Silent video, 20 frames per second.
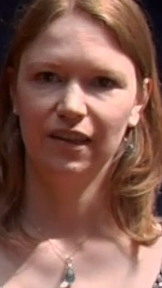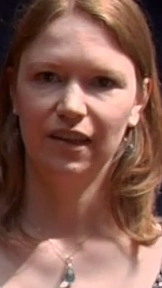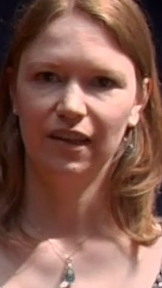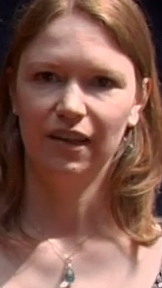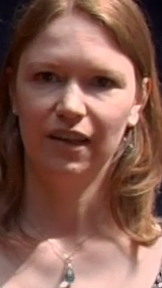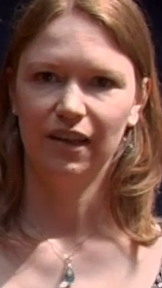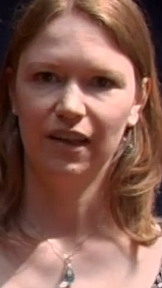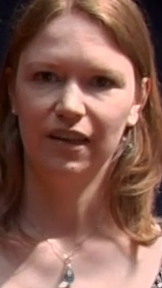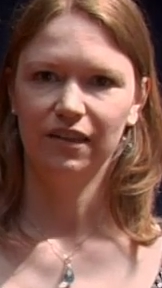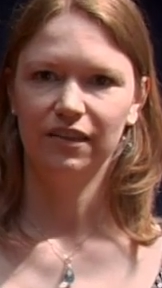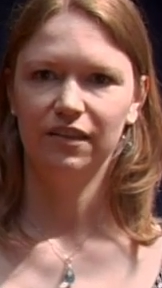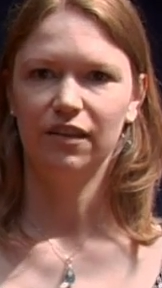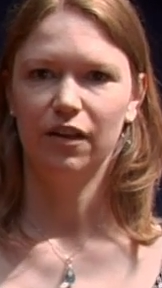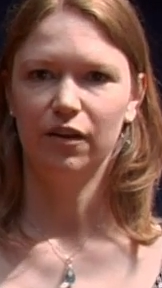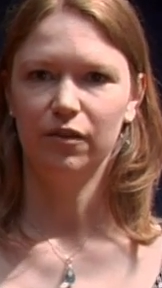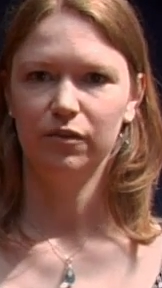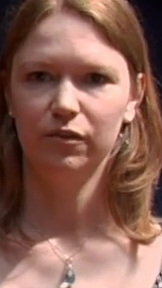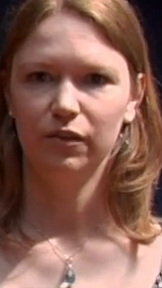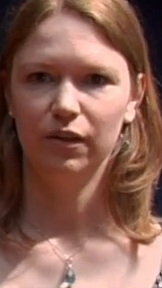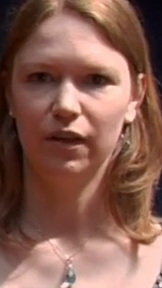And
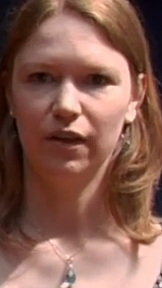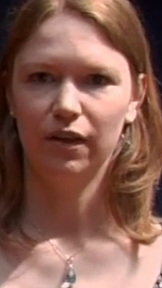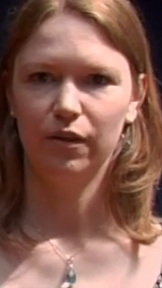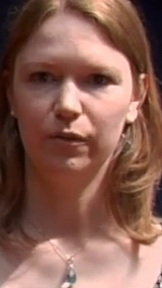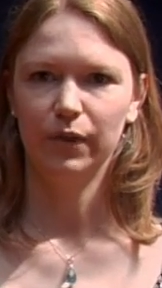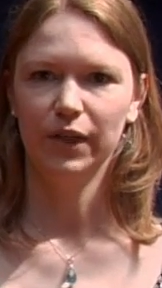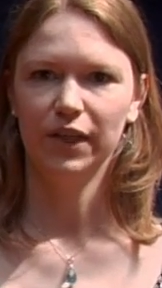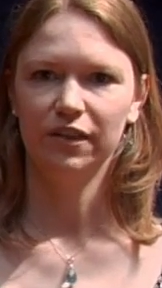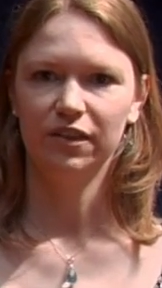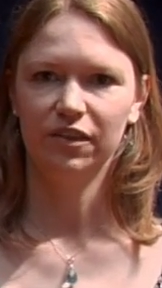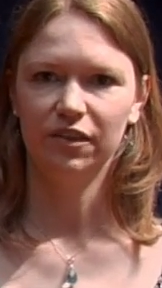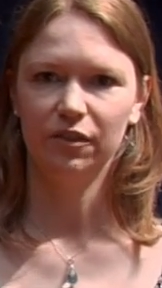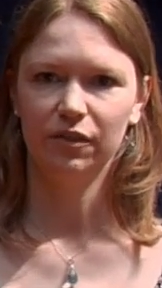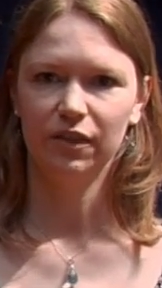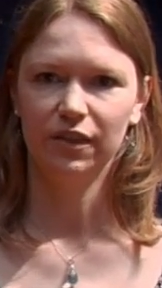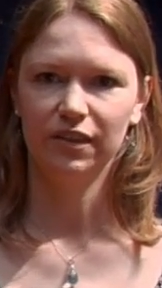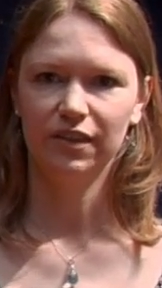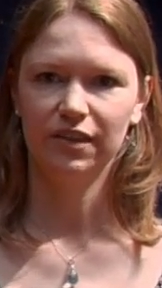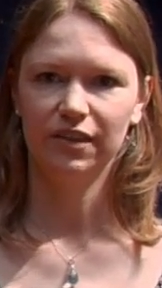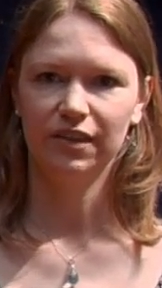so with the
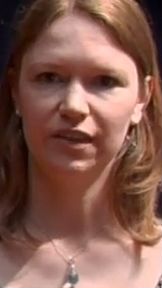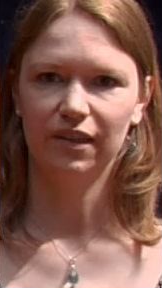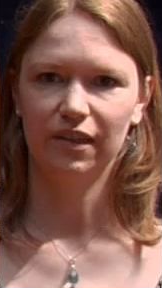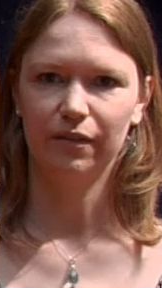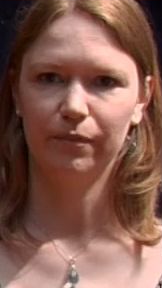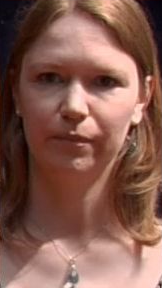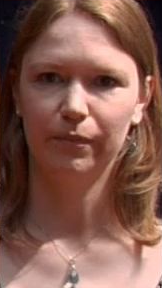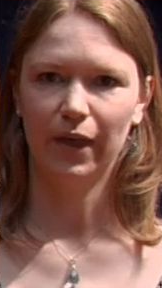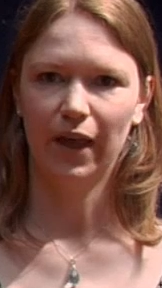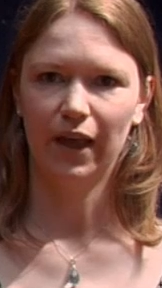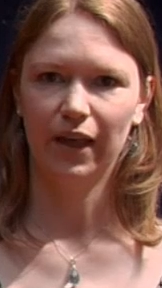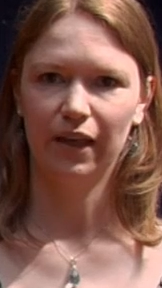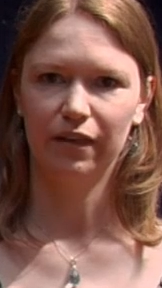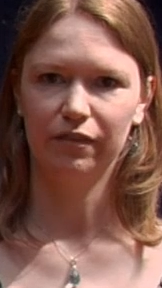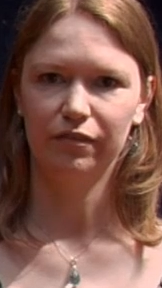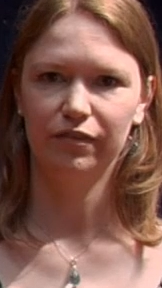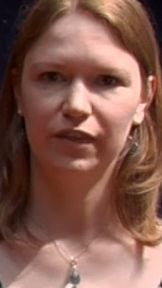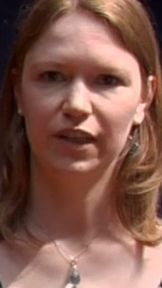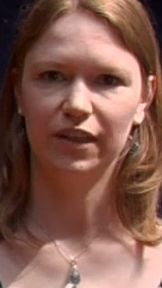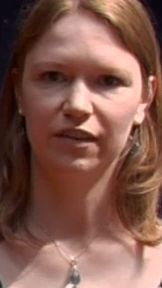students, I
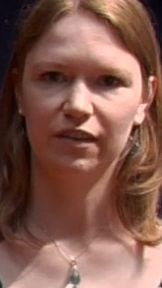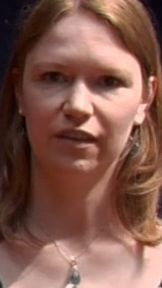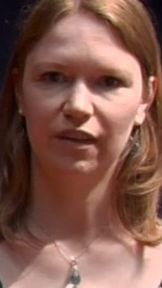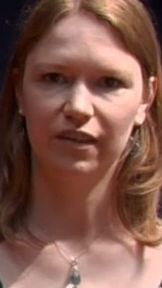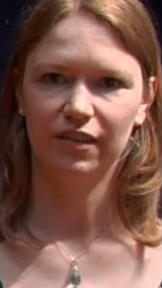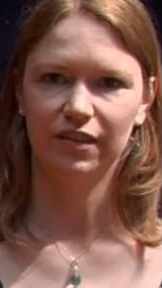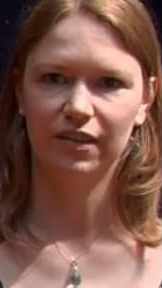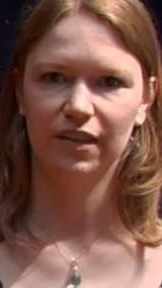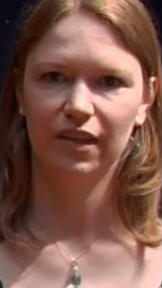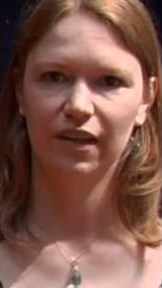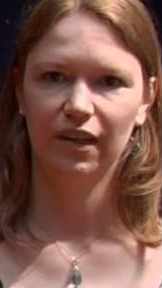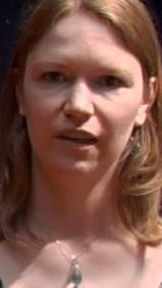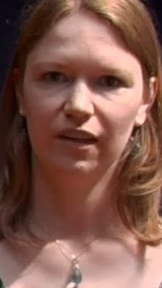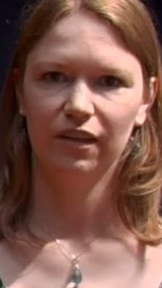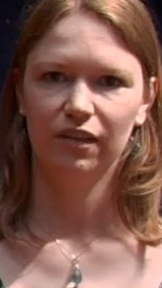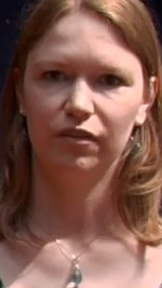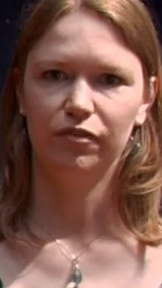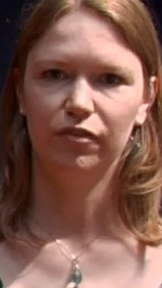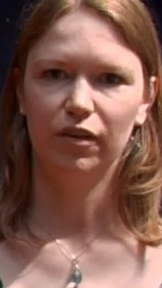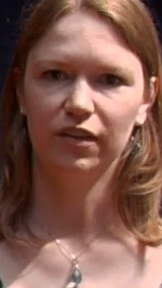have discussed
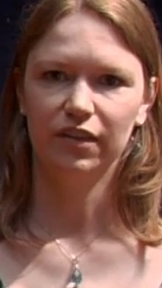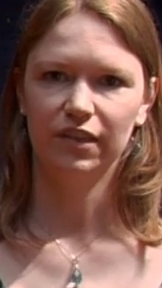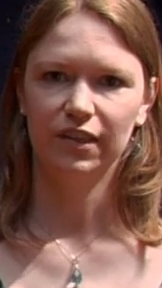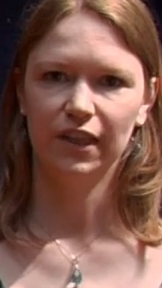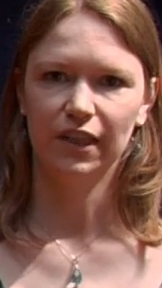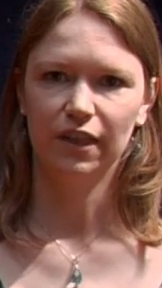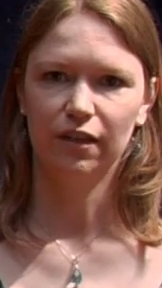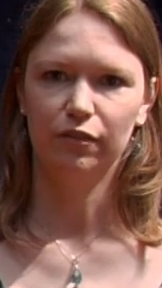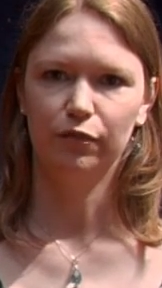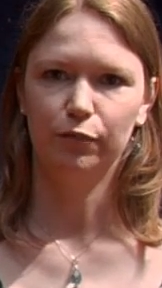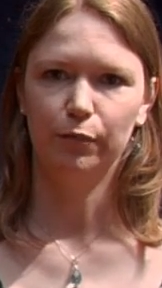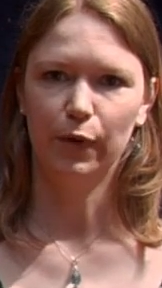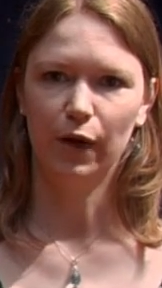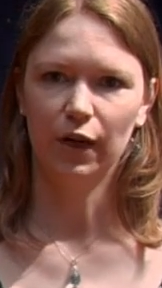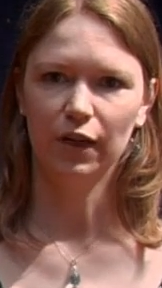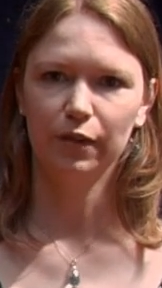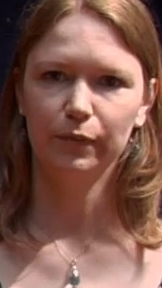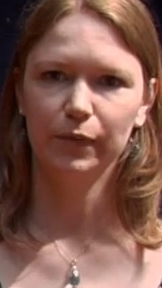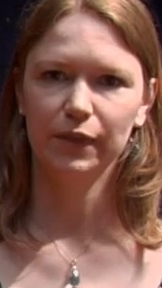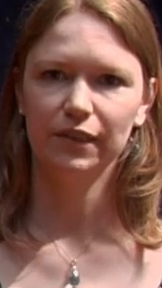the functioning of
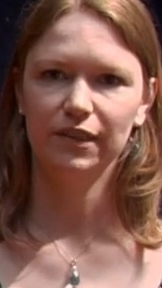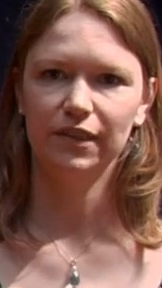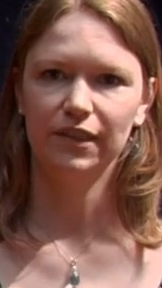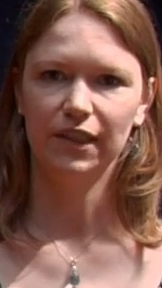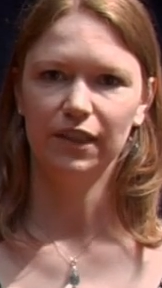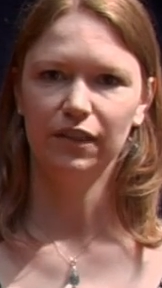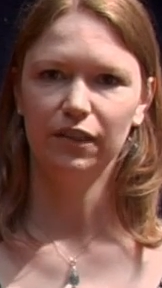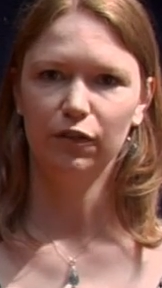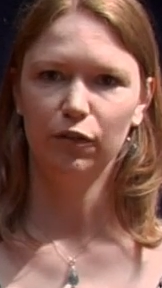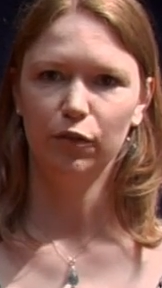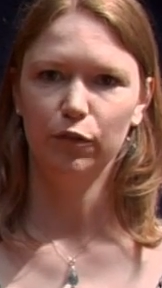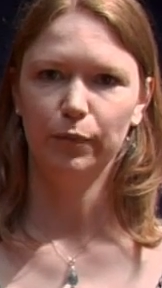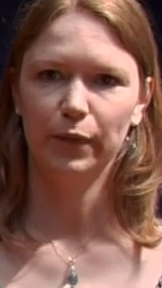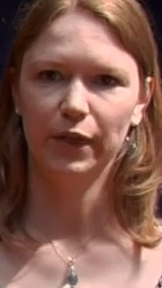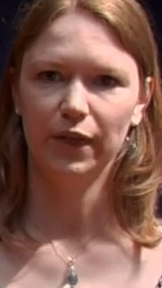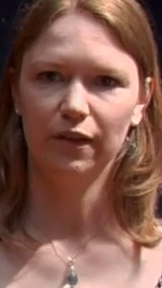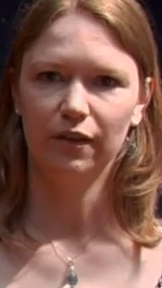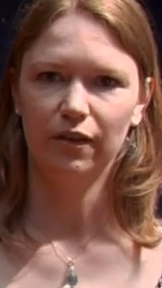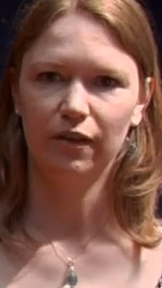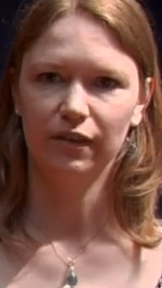parliament in the
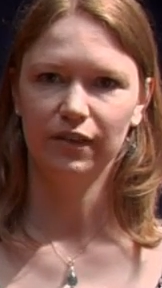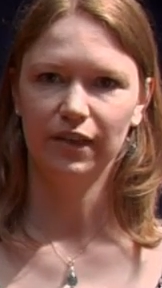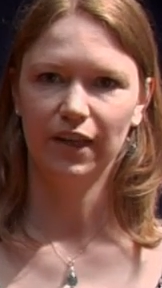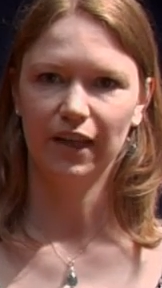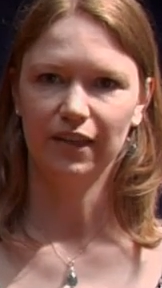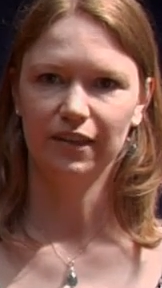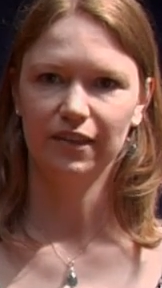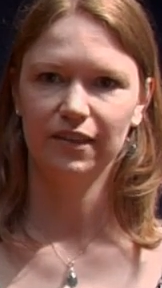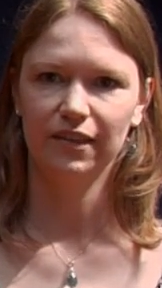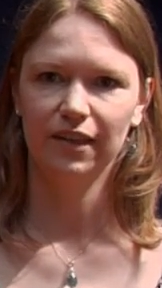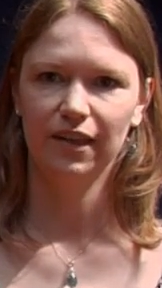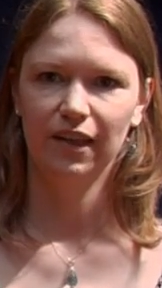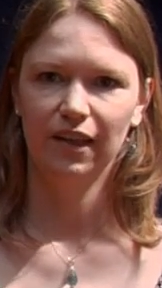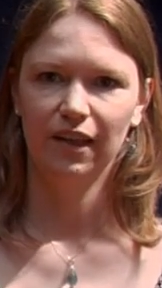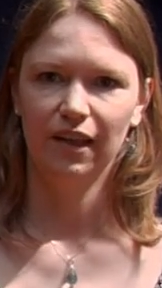European context,